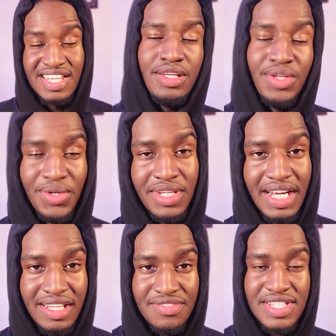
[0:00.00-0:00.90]
You know,
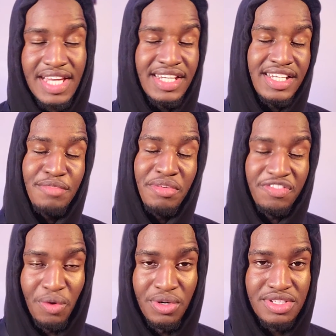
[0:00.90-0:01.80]
like I've stated it
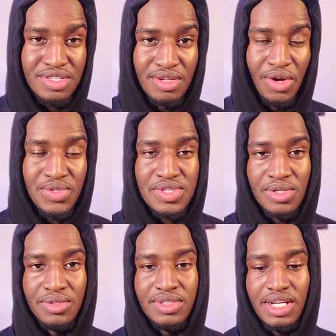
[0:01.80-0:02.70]
before also,